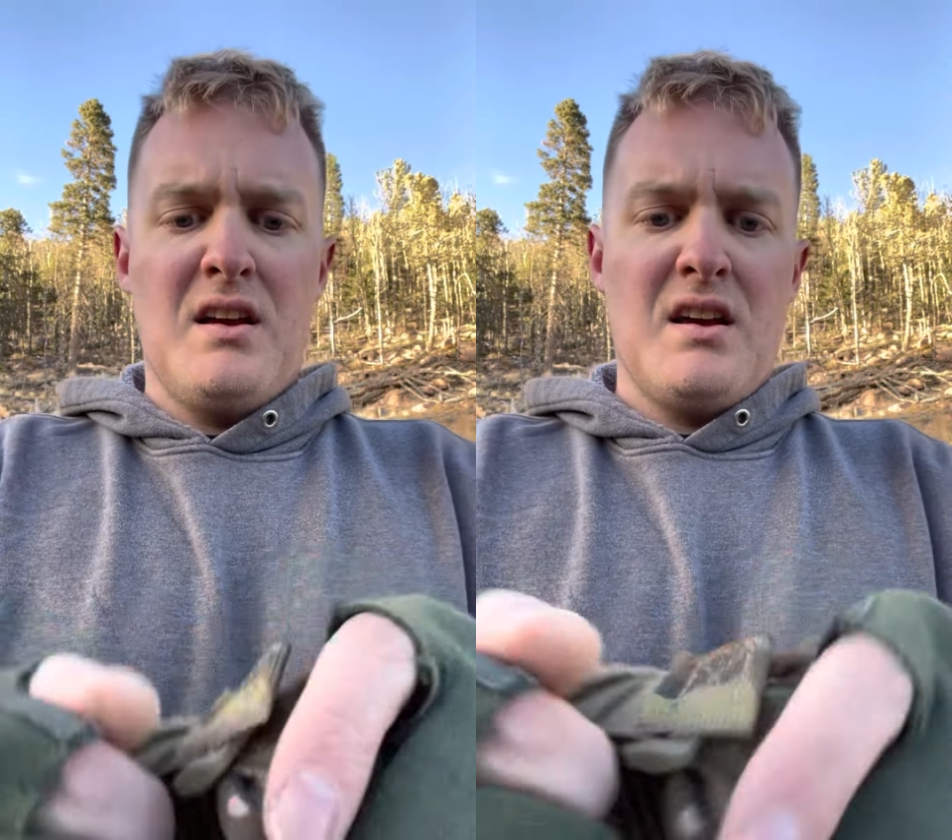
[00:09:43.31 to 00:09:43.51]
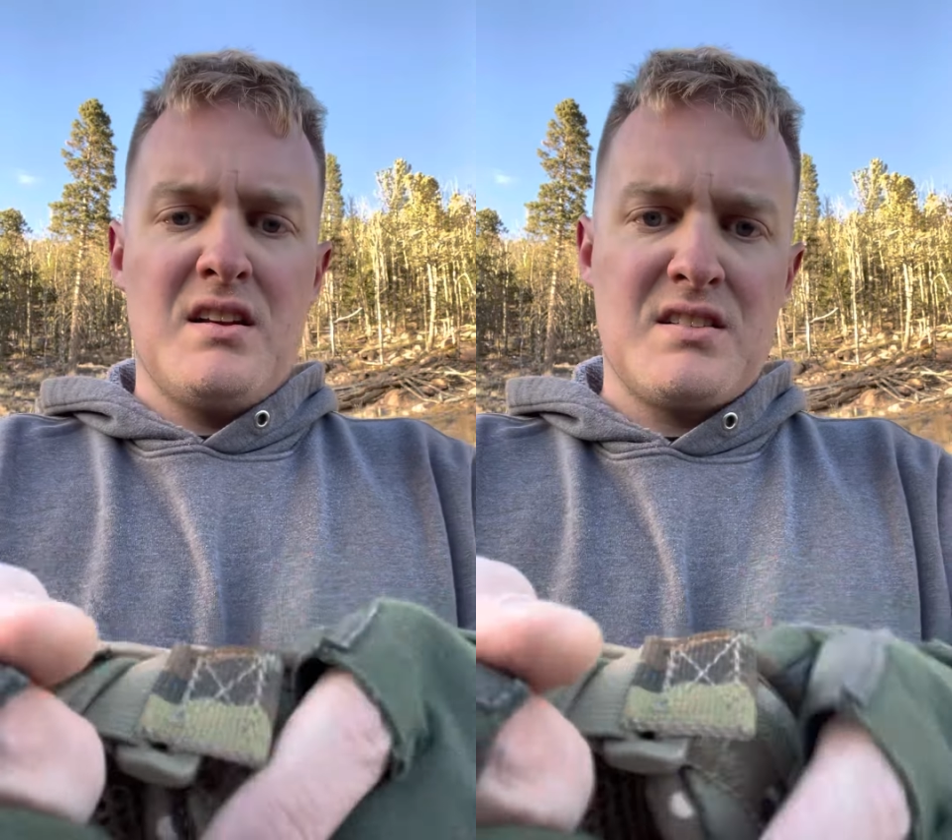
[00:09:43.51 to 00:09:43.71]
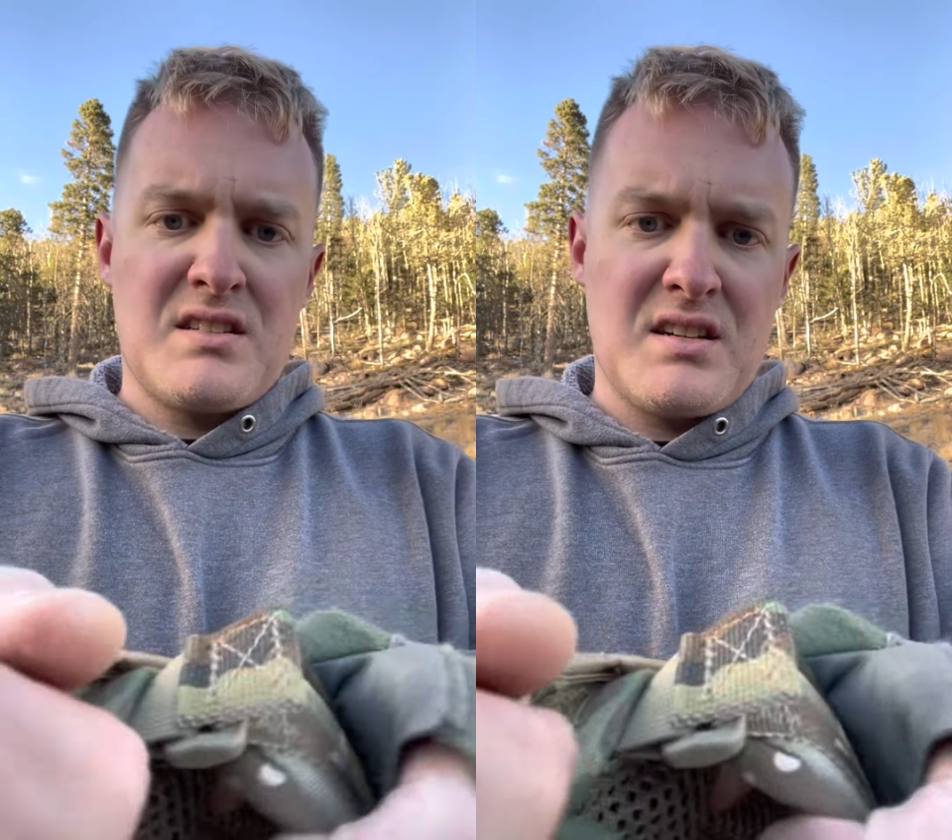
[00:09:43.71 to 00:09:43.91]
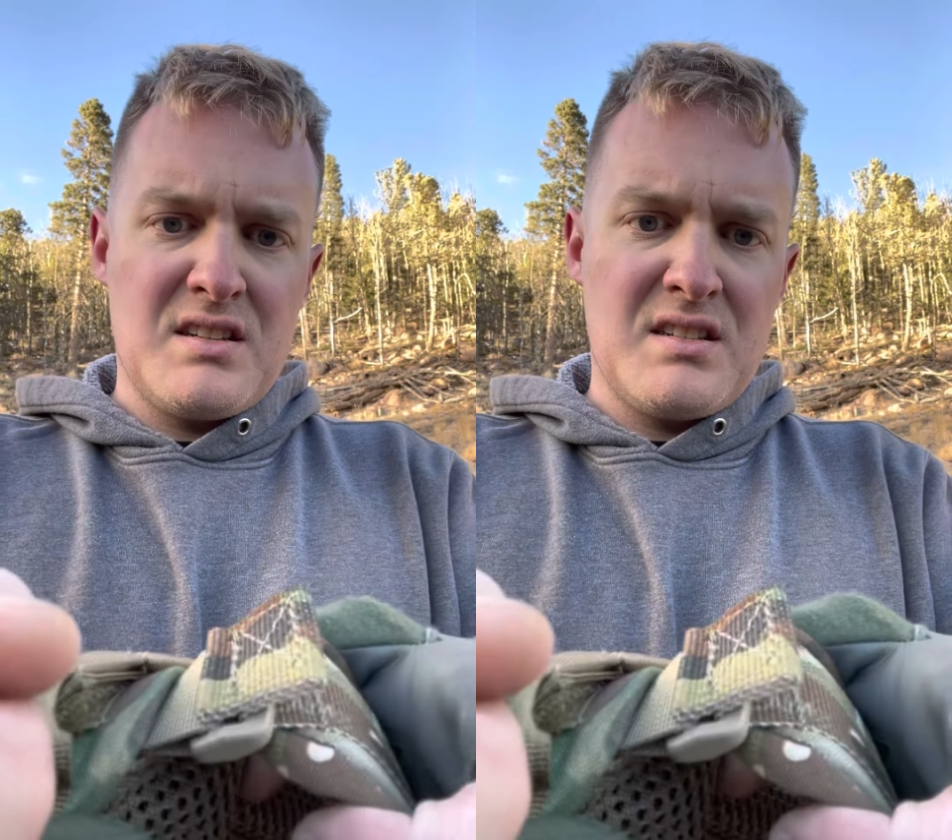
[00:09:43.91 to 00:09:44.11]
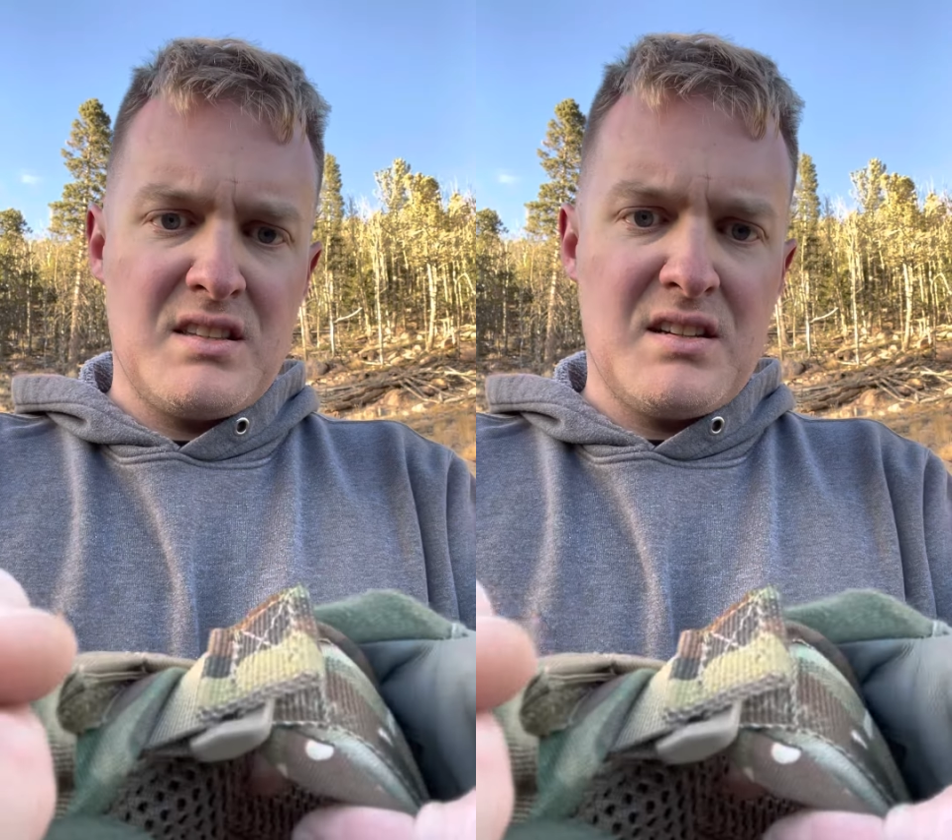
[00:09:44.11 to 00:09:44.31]
And it's just going to
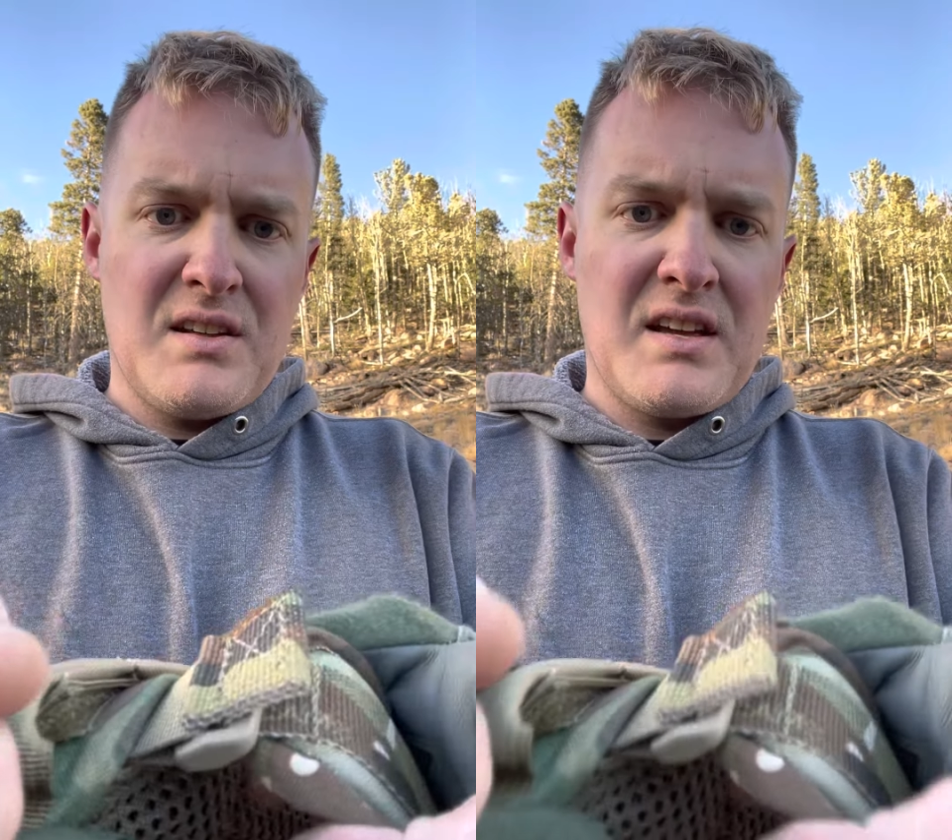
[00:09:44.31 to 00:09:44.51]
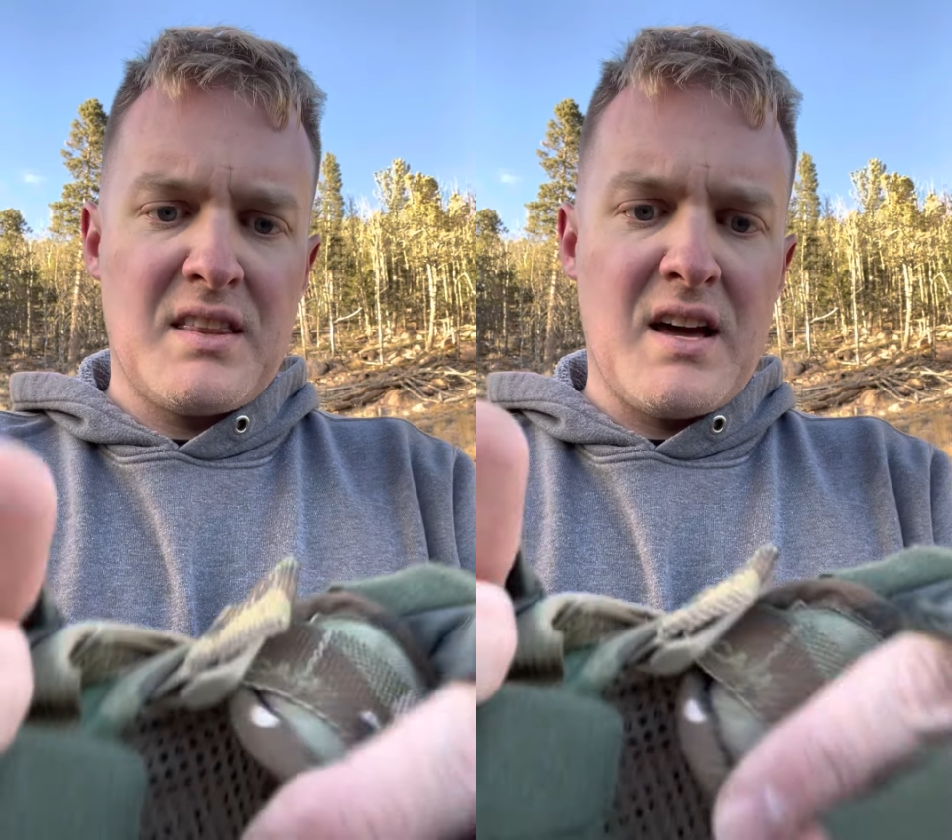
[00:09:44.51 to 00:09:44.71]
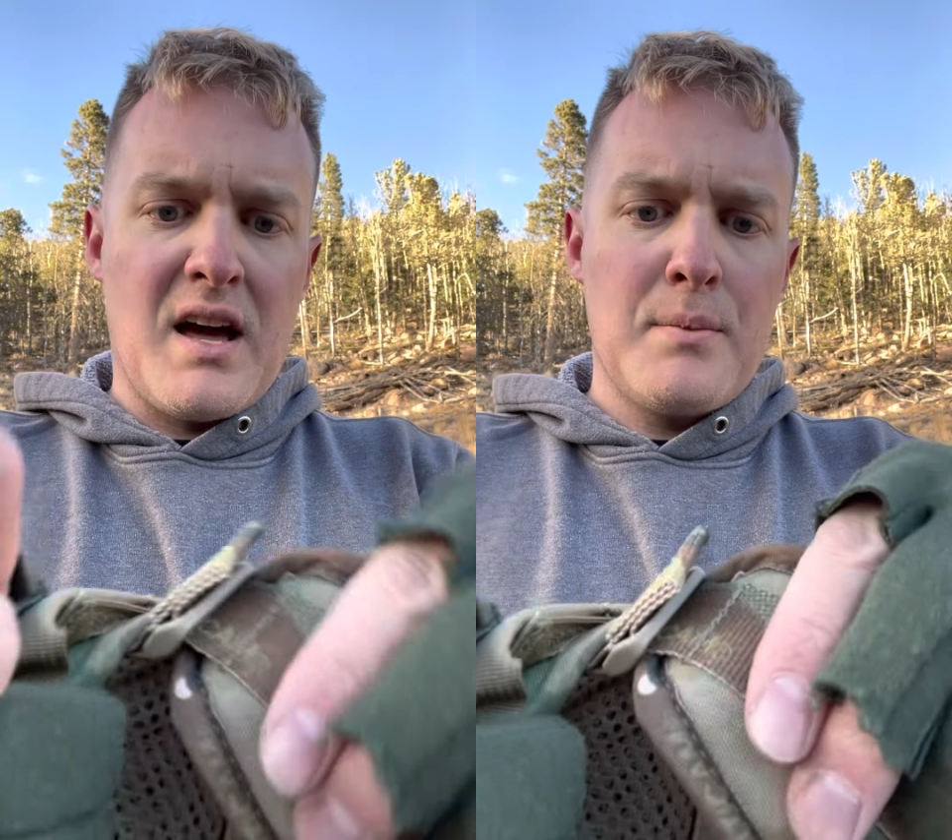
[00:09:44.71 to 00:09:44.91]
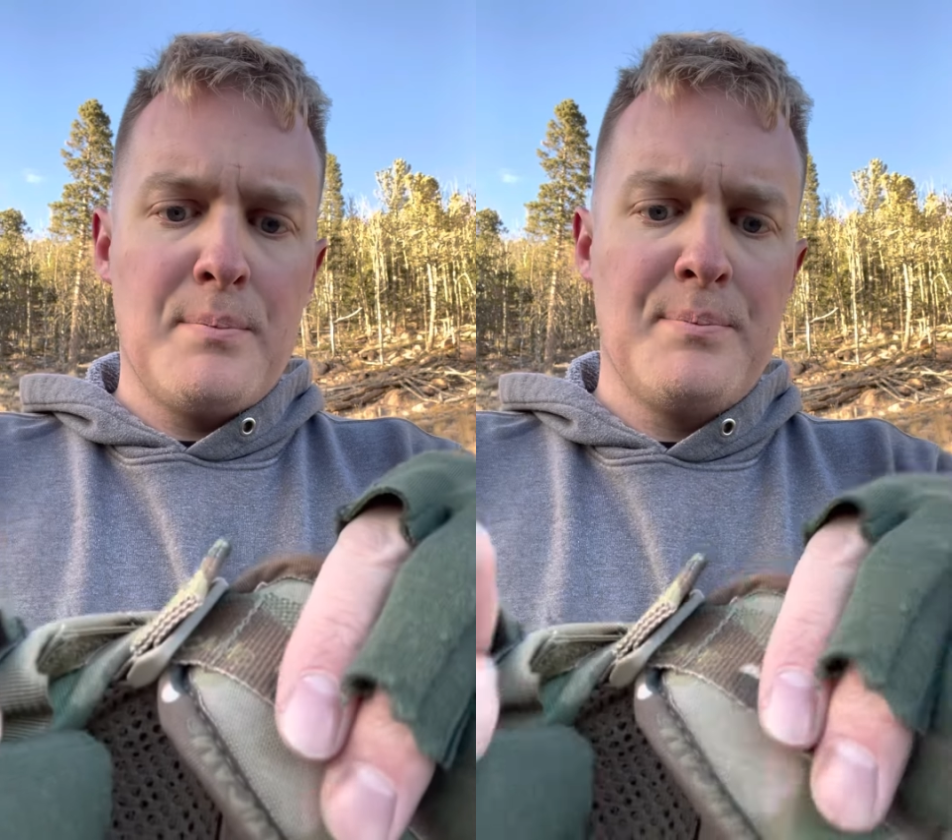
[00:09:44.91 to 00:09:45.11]
sit there like that.